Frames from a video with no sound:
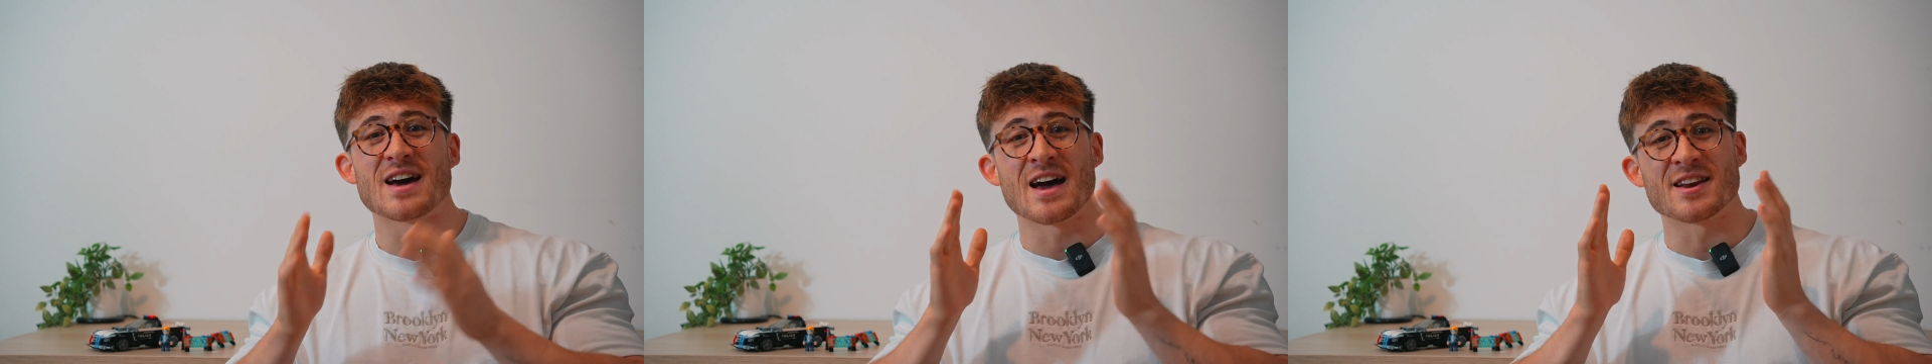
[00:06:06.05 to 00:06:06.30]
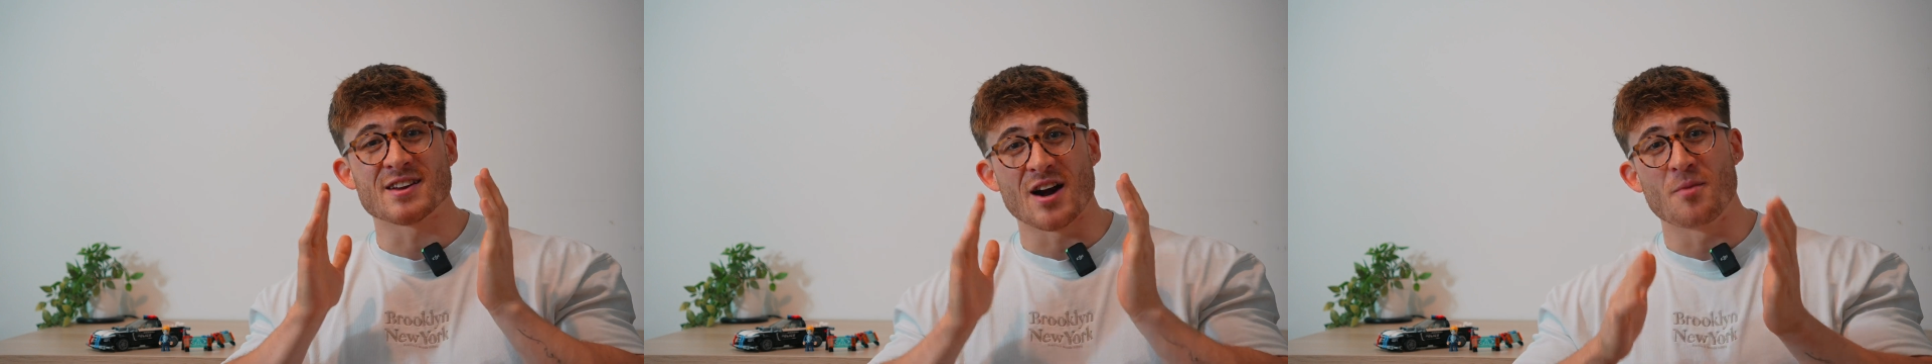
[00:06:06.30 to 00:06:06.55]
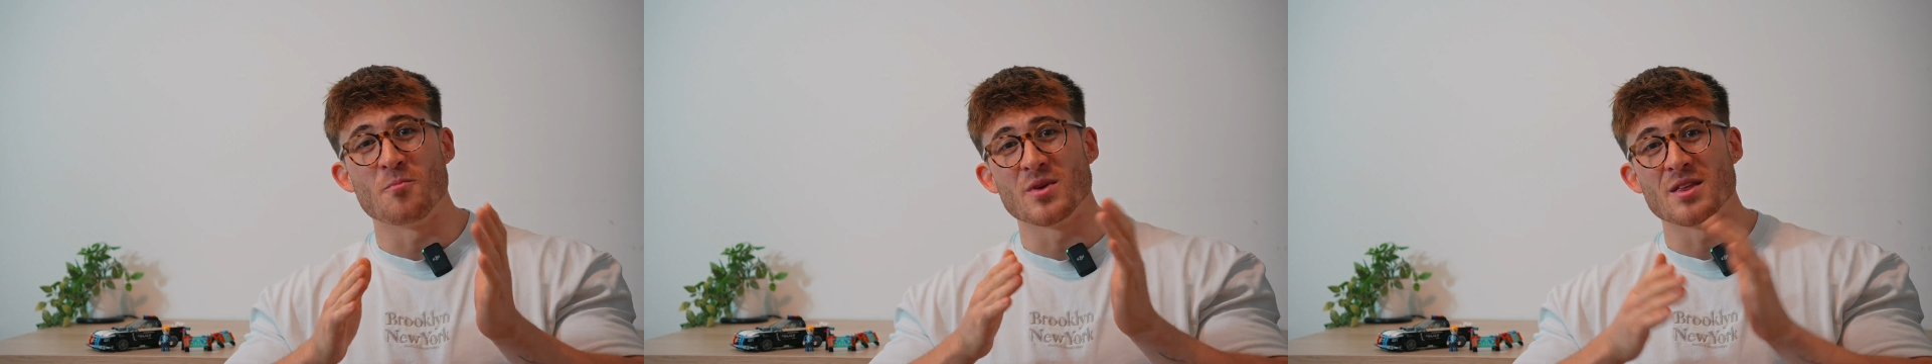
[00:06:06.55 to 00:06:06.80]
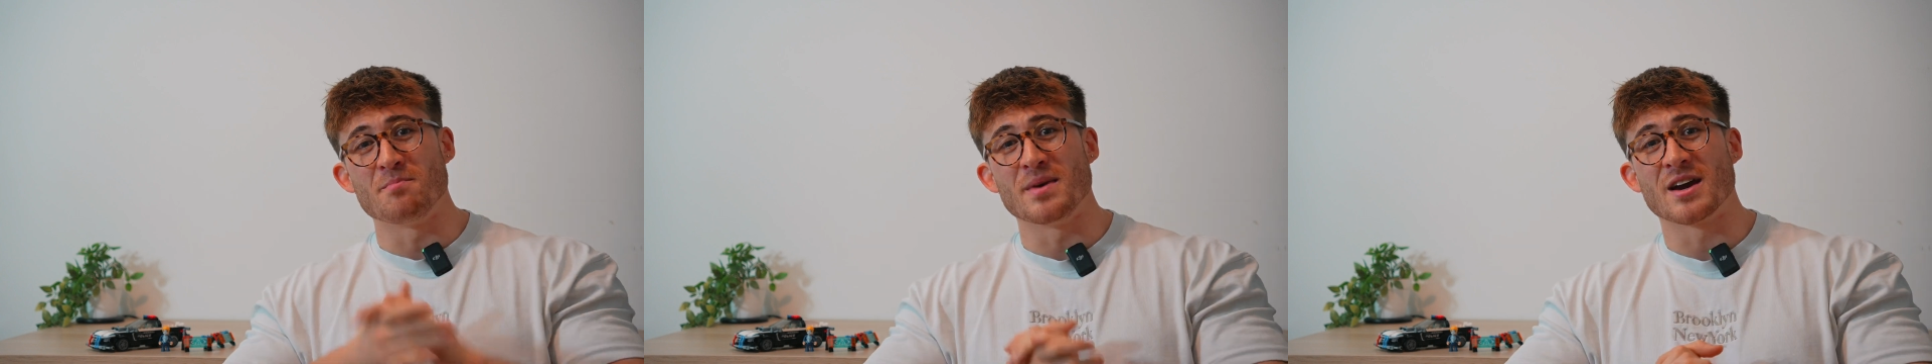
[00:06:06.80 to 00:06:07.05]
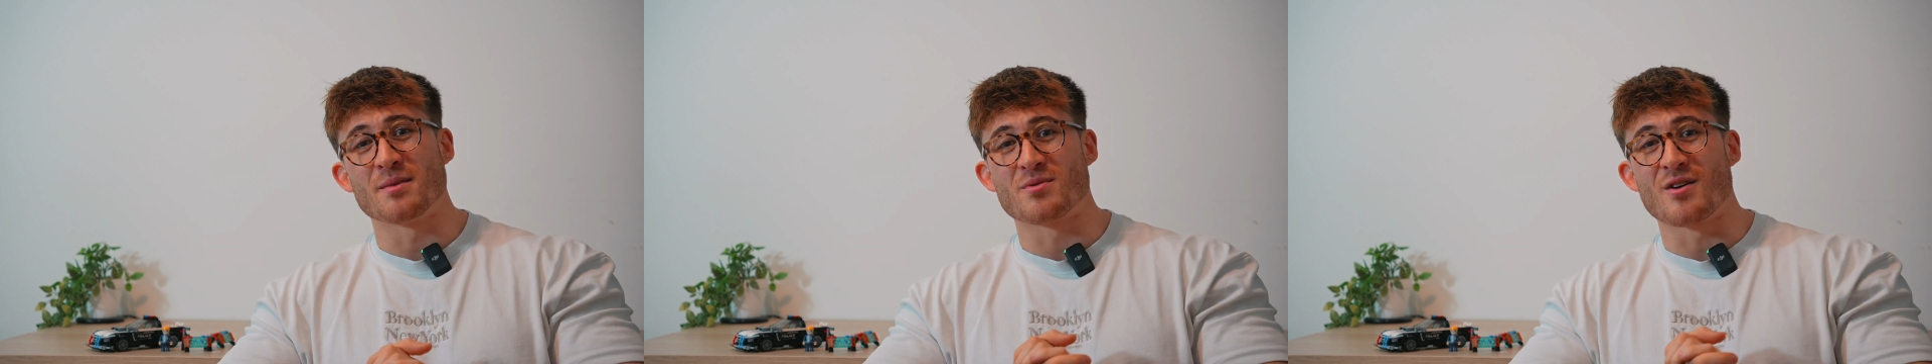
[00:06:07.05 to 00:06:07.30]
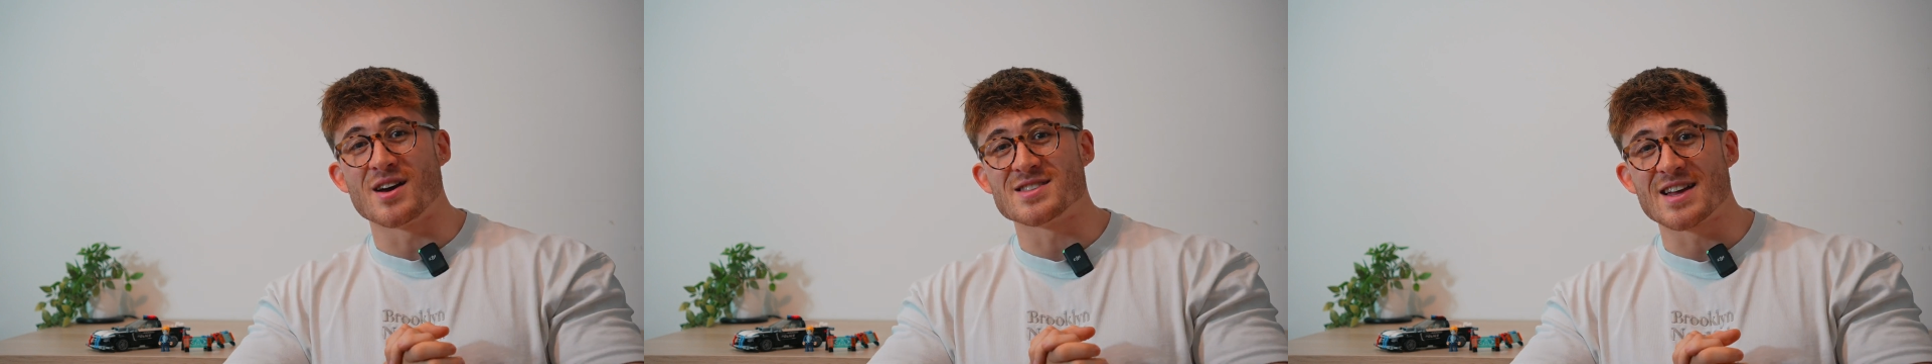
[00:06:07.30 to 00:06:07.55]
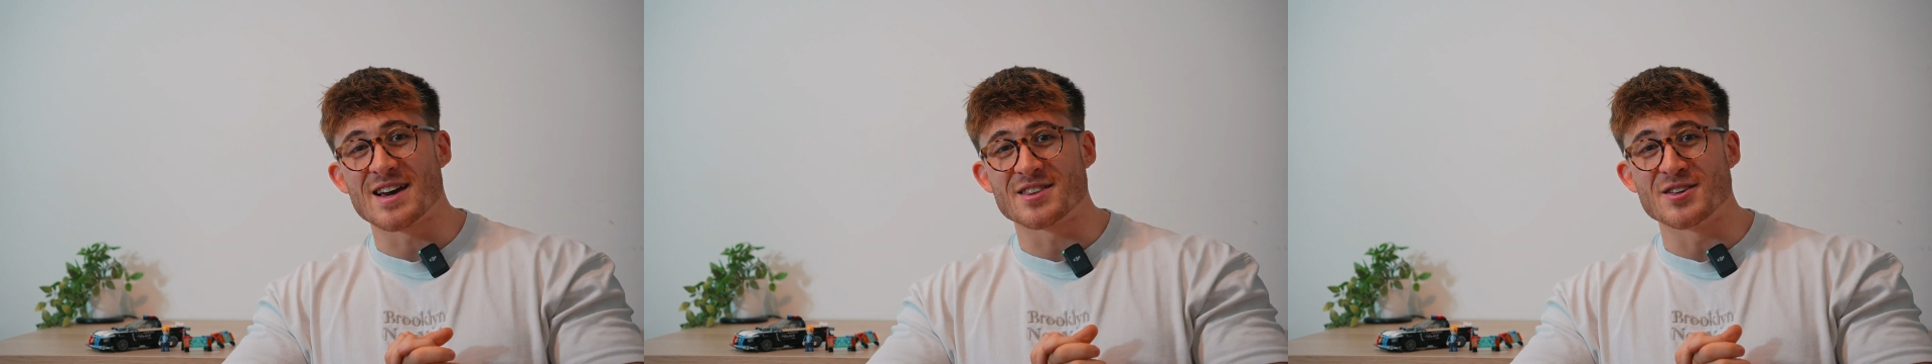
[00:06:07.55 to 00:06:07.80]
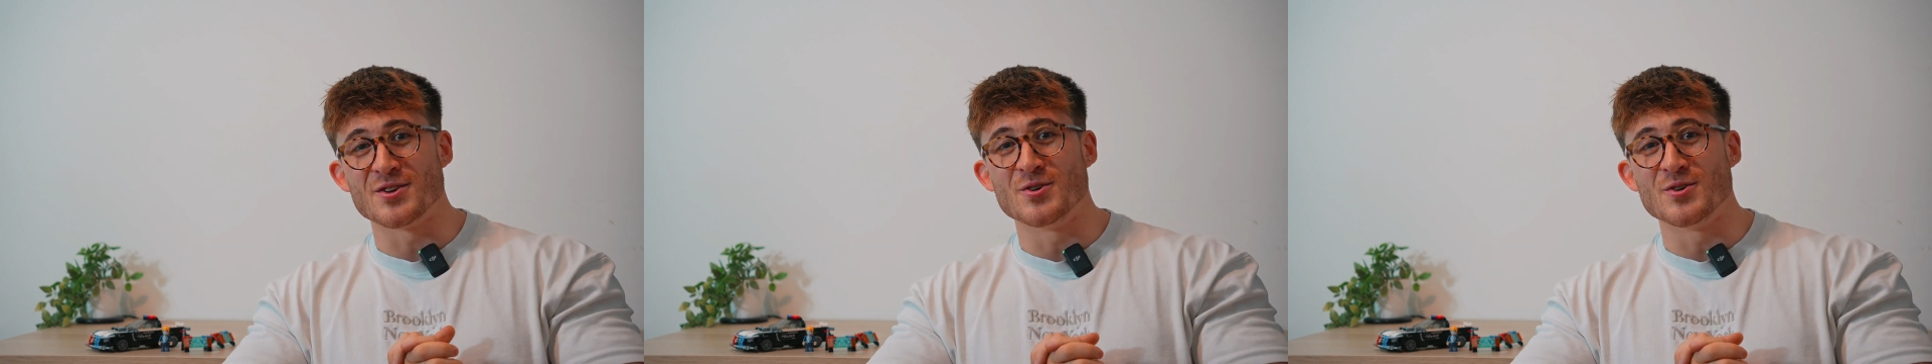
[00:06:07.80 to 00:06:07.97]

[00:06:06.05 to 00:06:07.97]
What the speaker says: and come with a bigger price tag than